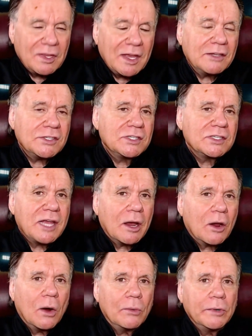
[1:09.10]
Texas
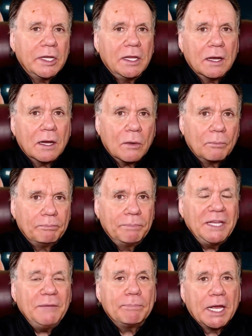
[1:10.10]
Tech already uh,
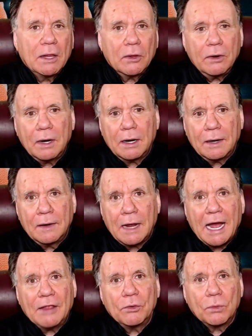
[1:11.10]
beat Baylor
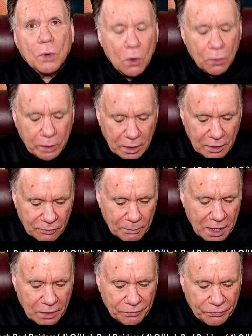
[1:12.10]
on the road, as a
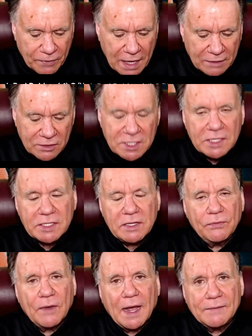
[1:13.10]
matter of fact,
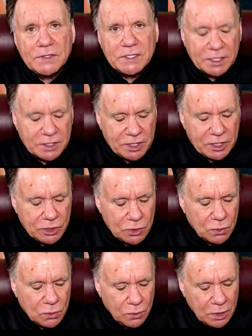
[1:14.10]
65
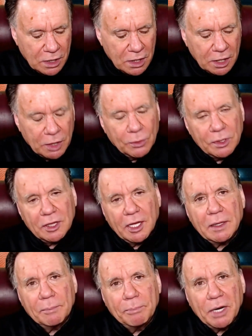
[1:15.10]
62. You would
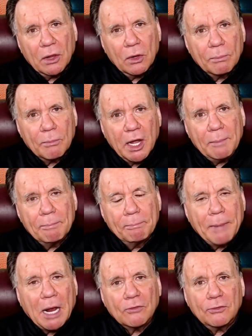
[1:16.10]
think that Baylor might
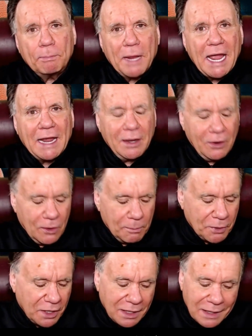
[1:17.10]
bounce back here,
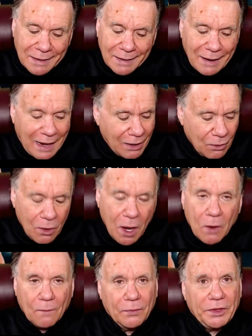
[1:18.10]
but I don't
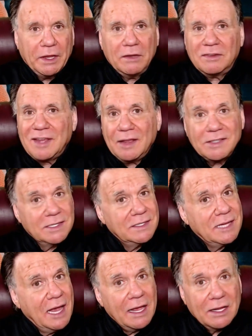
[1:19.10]
know. Eh, Texas
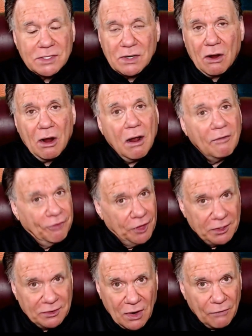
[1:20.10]
Tech is awfully
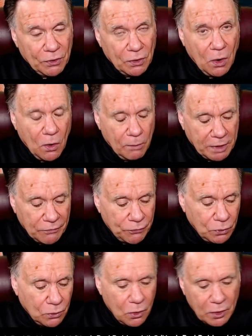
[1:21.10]
tough at home. And if
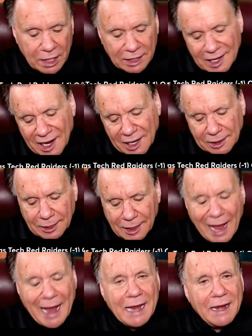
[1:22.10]
you look at that
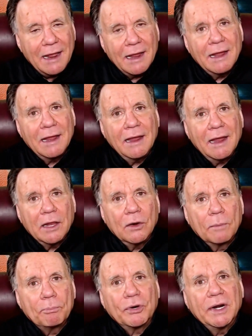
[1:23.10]
line in their
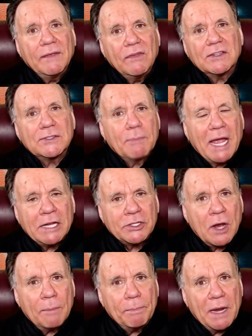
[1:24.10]
previous
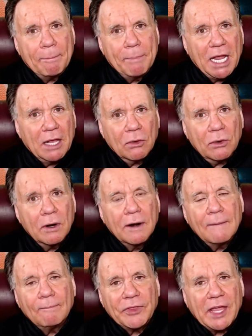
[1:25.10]
matchup at Baylor,
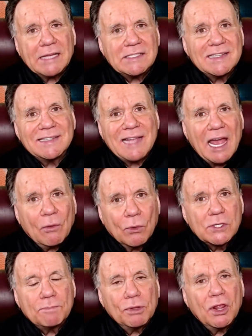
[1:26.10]
Texas Tech
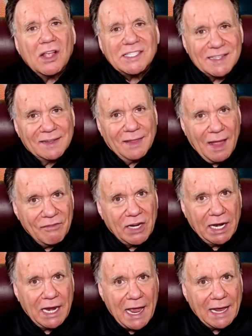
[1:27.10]
was plus 11
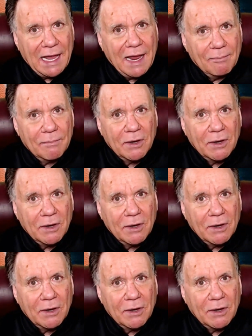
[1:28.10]
in that game.